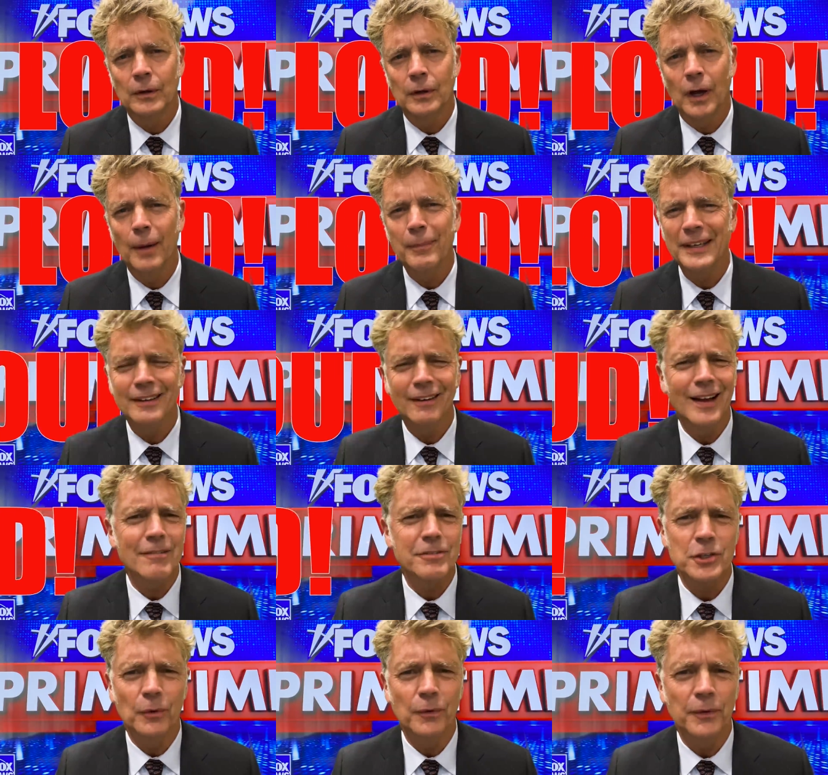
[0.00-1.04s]
I mean, laugh
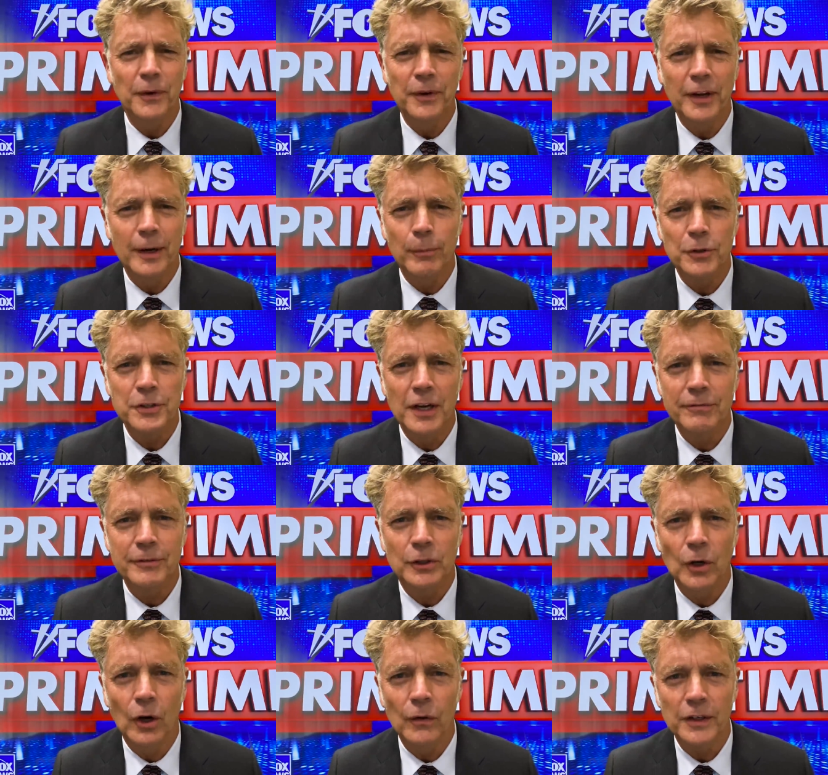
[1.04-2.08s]
so that the neighbors have to
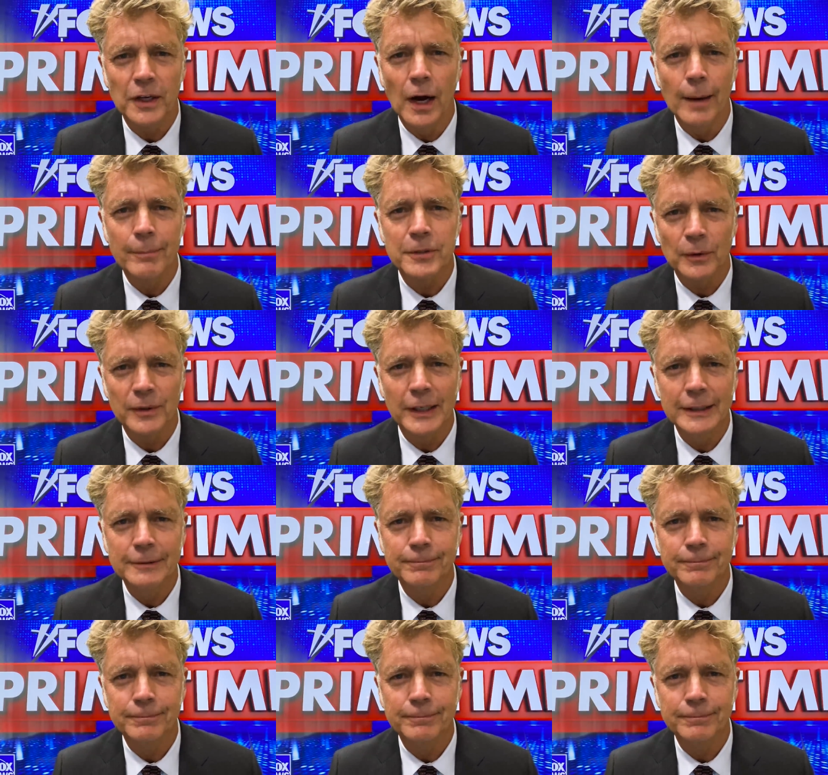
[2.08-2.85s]
call the cops, okay?